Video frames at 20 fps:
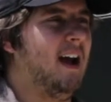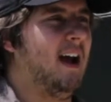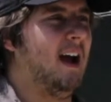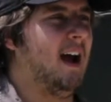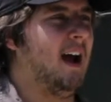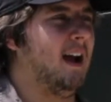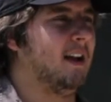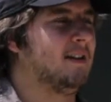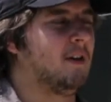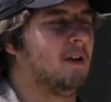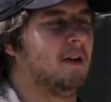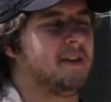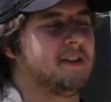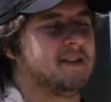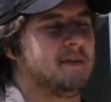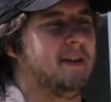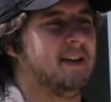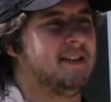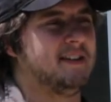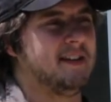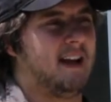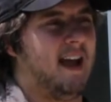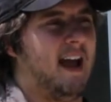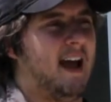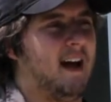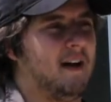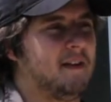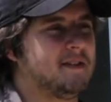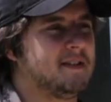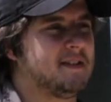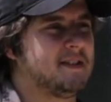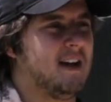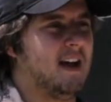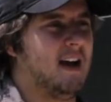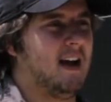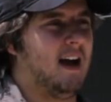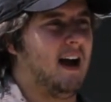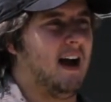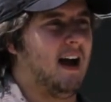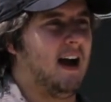learning some ins and outs,
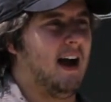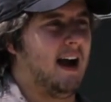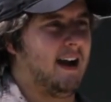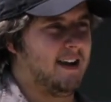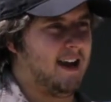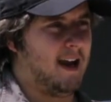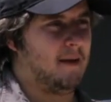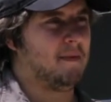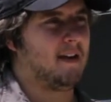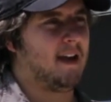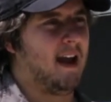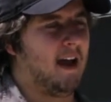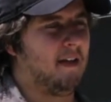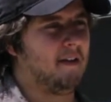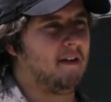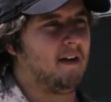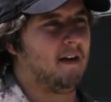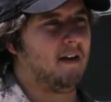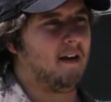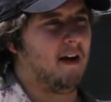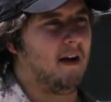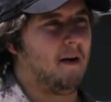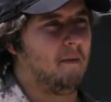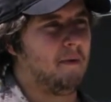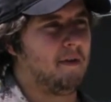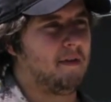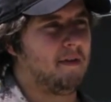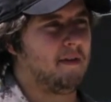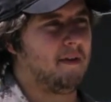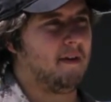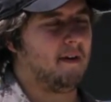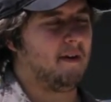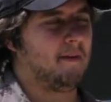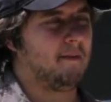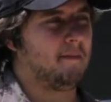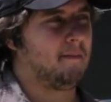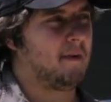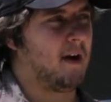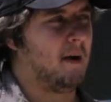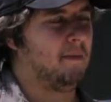I came together with a
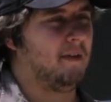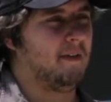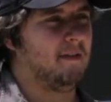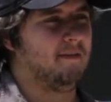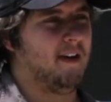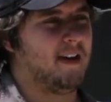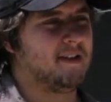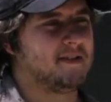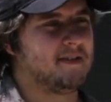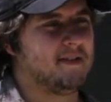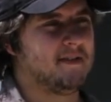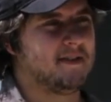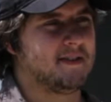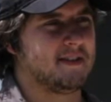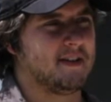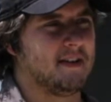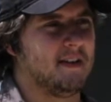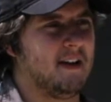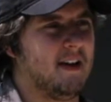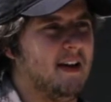couple investors and